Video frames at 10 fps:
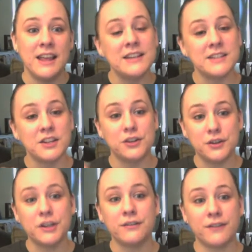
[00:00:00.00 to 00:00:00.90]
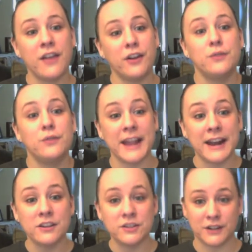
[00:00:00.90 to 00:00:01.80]
a good father who
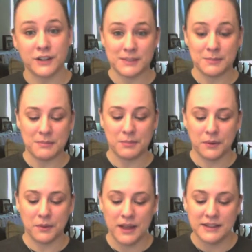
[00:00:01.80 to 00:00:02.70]
cares for his people.